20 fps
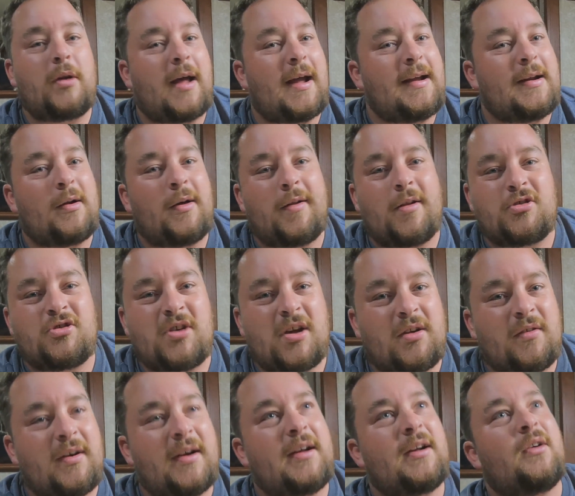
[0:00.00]
night on the
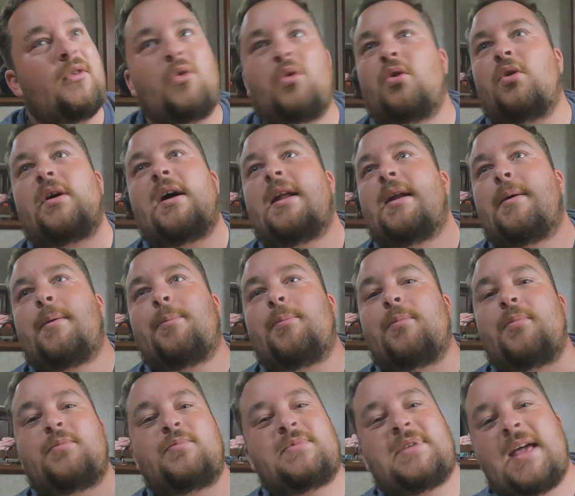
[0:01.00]
generator or at a
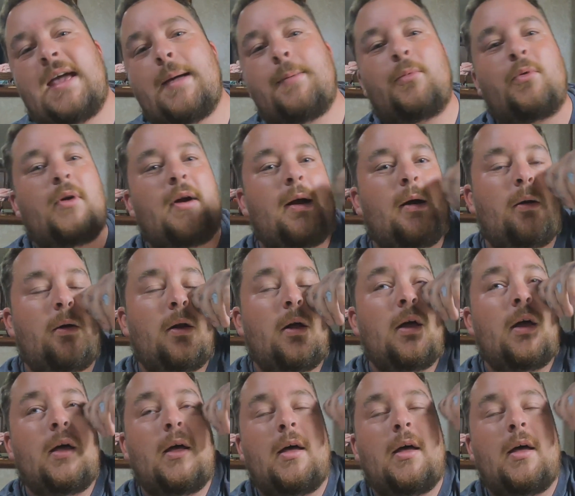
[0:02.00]
campground,